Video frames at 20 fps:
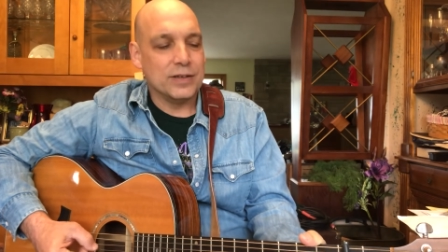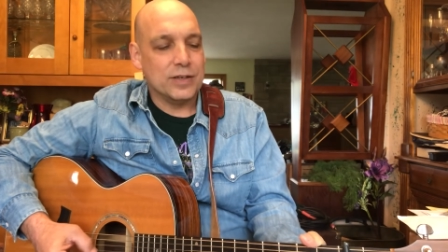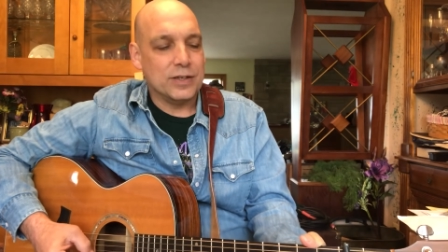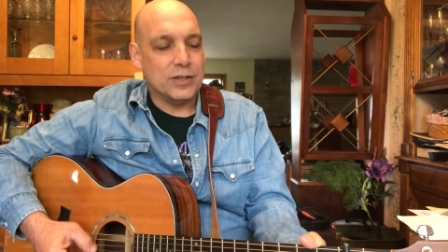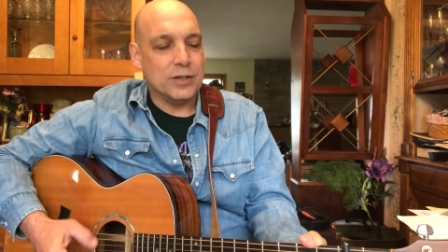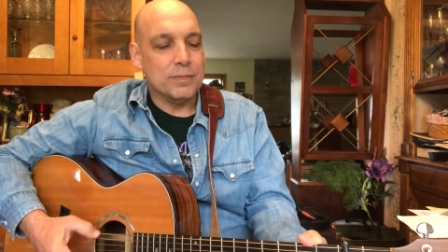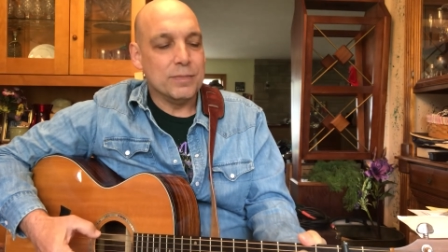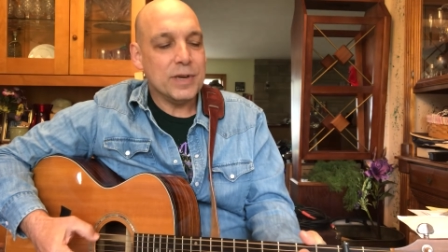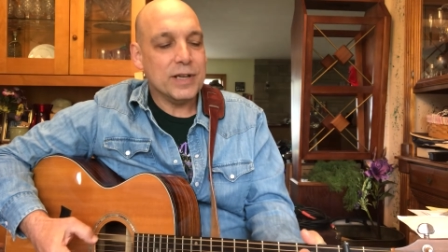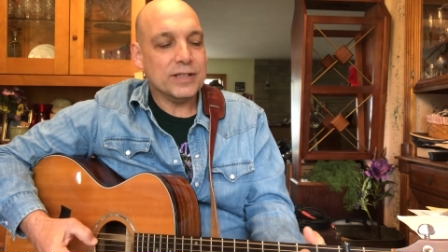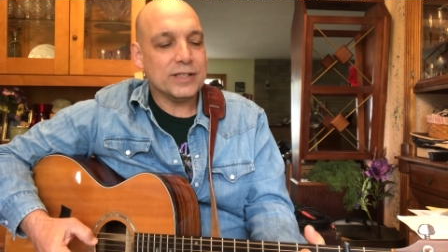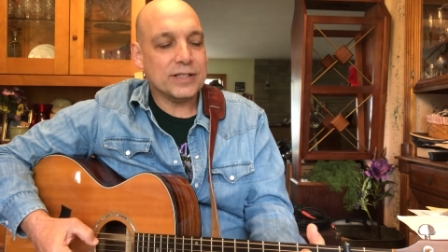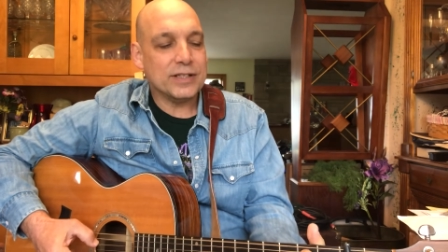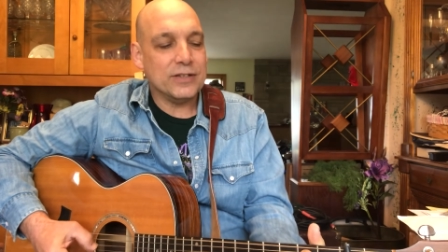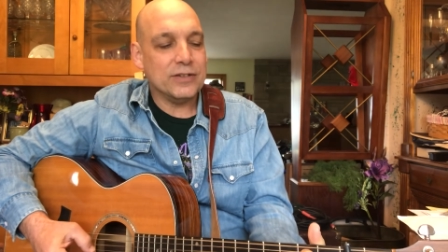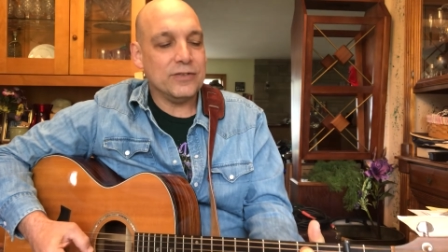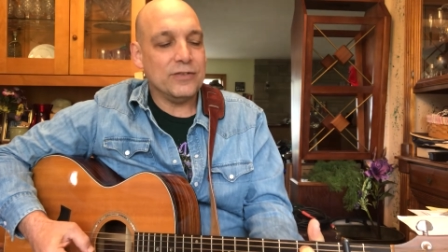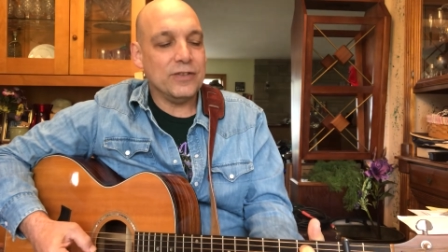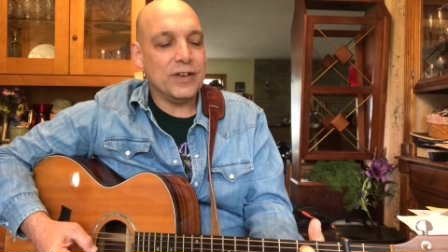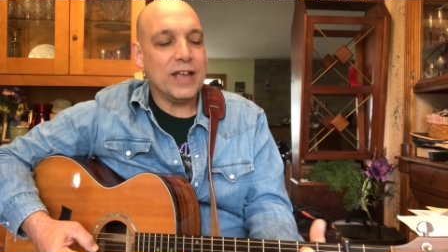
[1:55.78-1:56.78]
You must
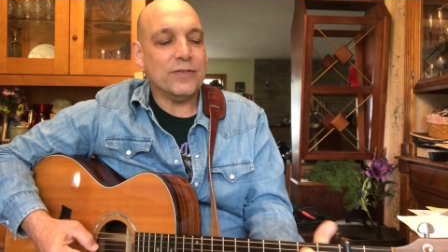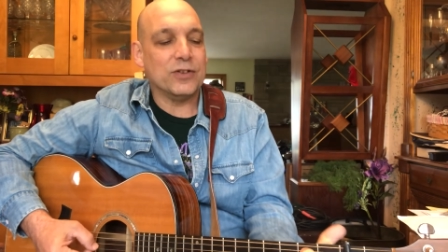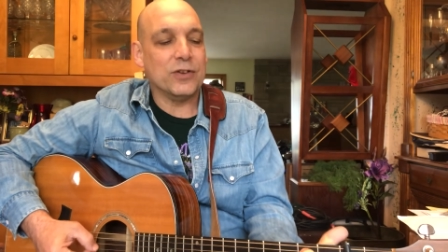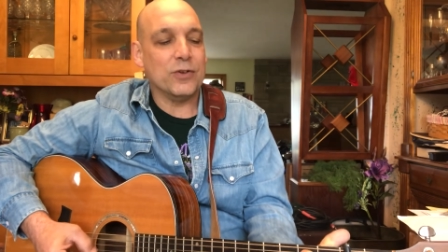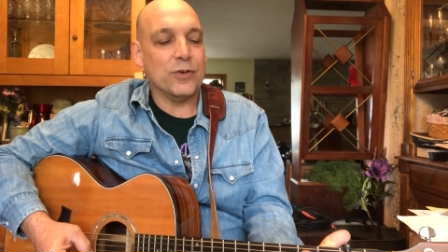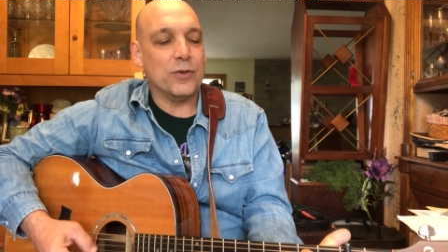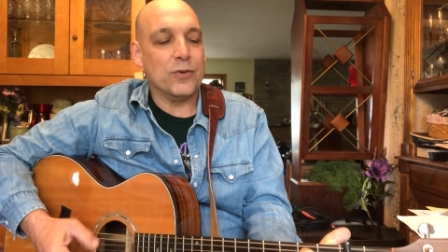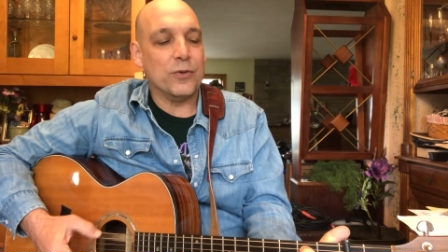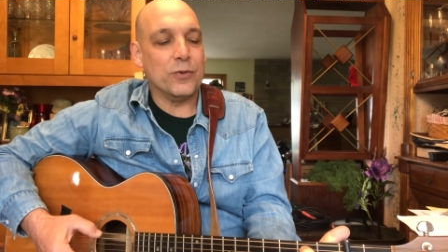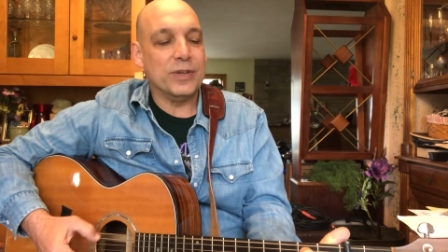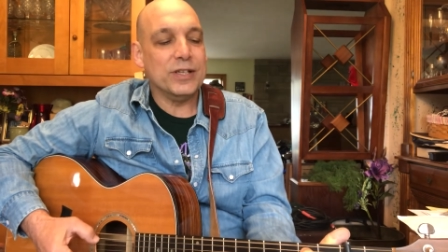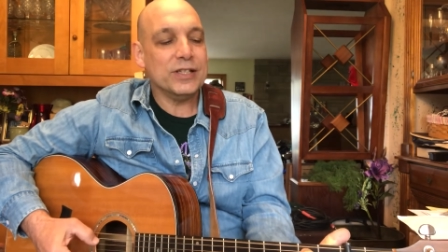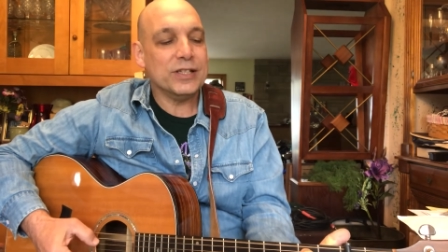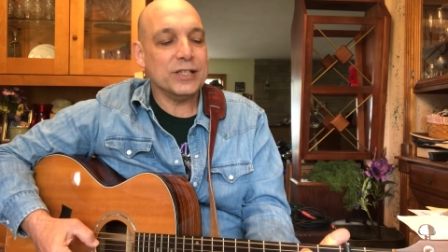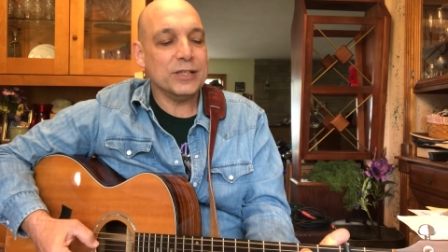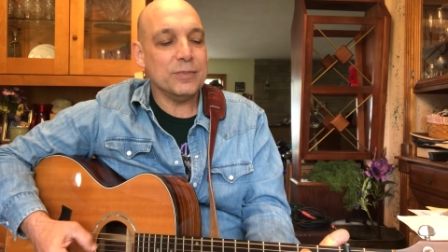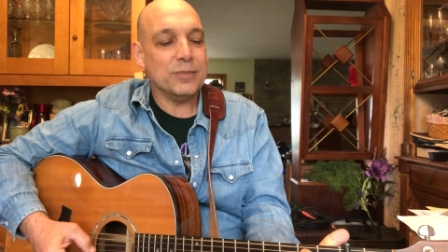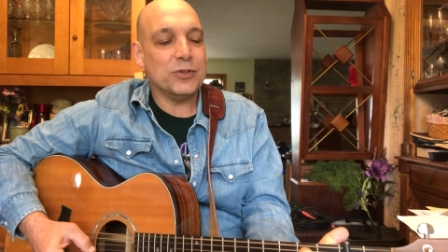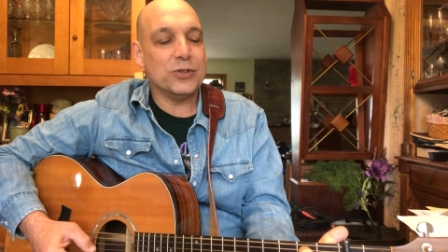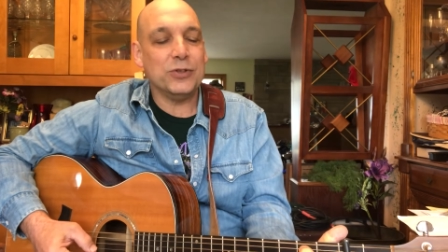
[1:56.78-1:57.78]
have left your
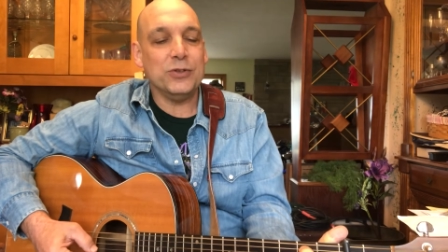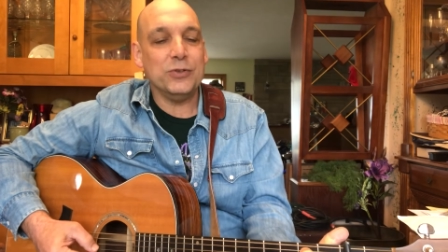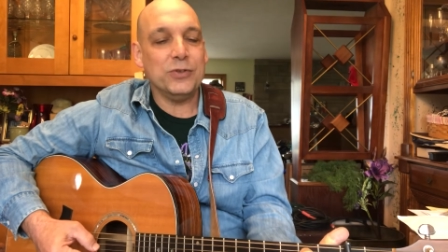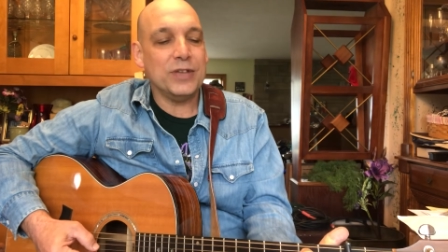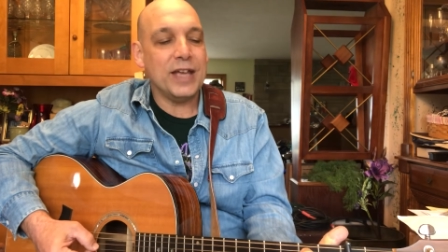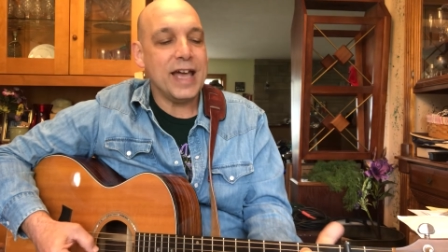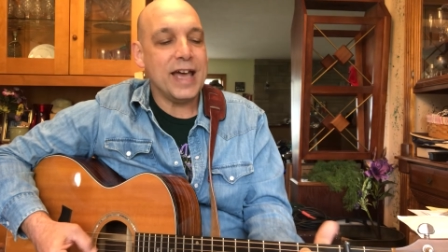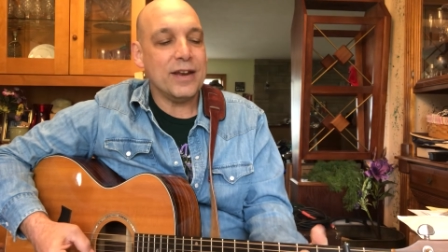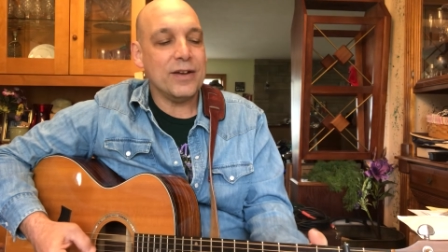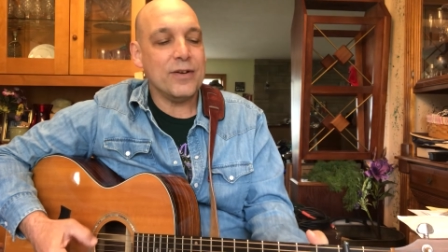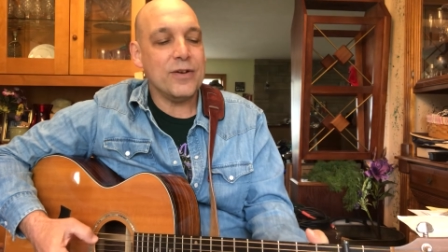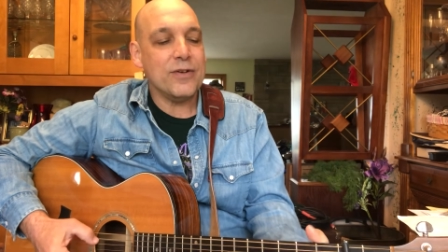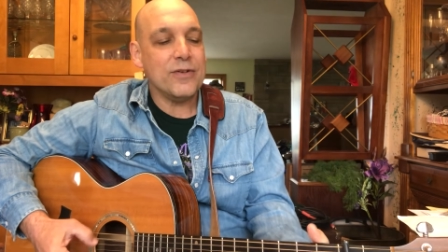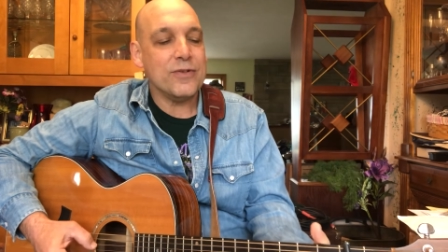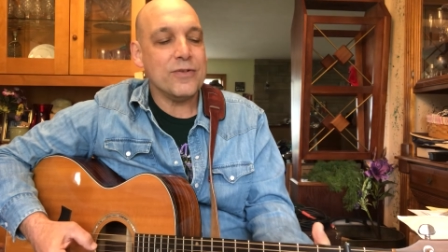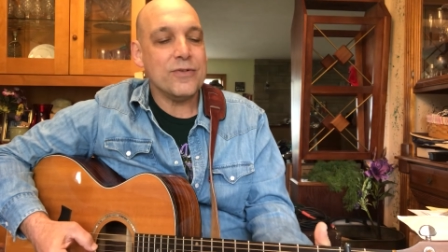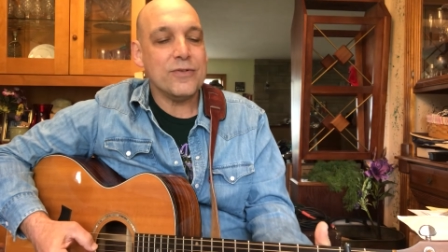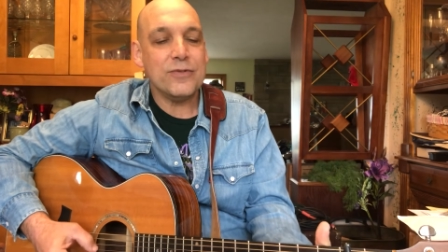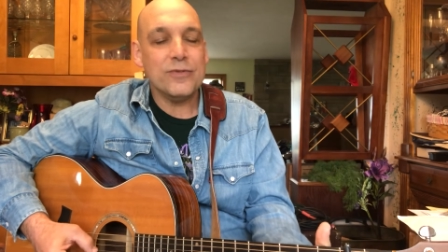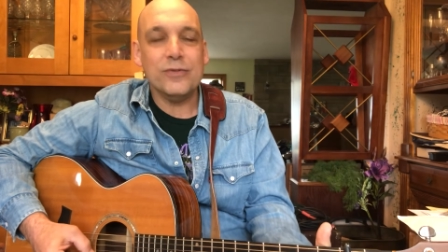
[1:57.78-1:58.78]
wisdom tooth at
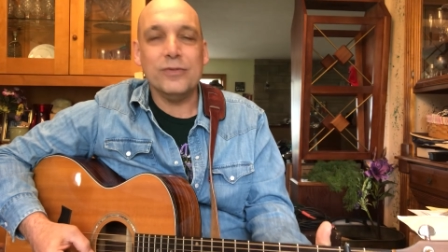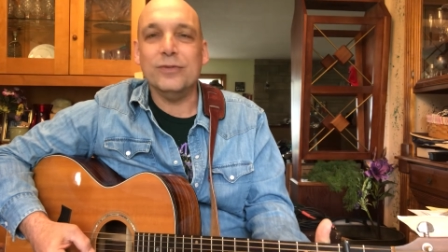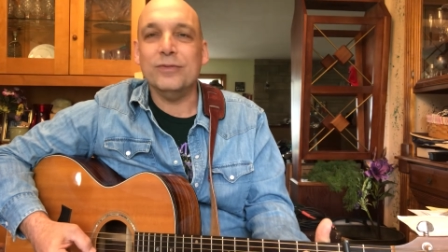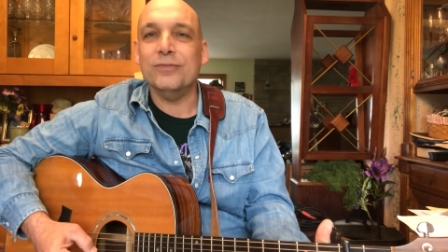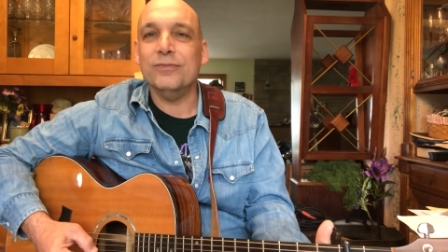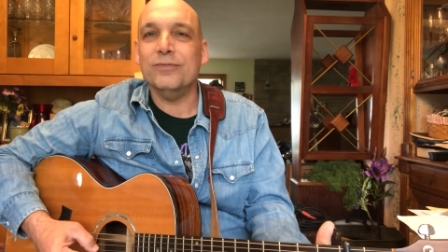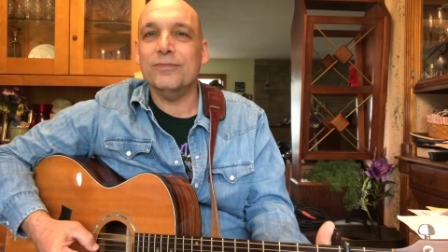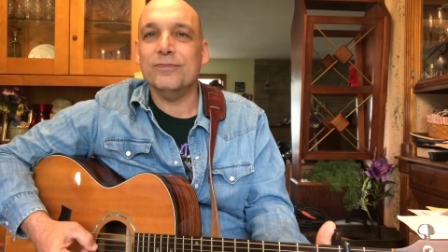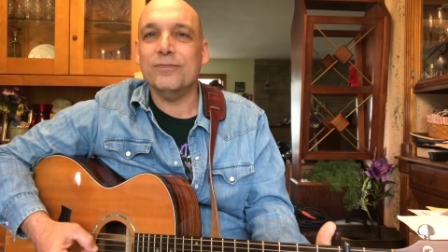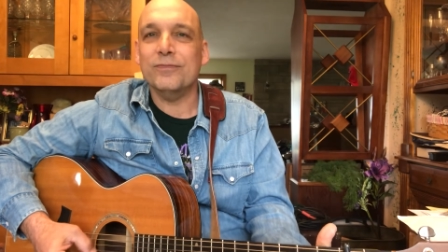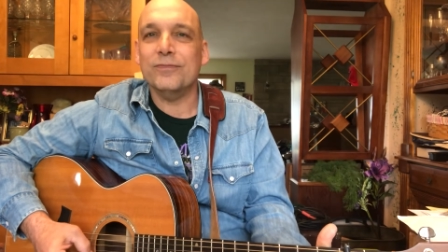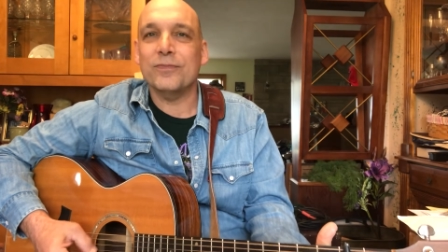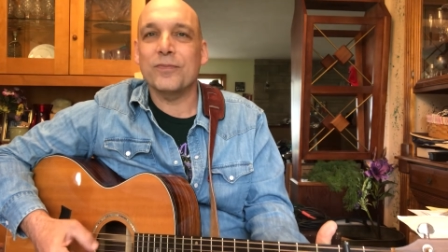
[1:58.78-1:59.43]
home.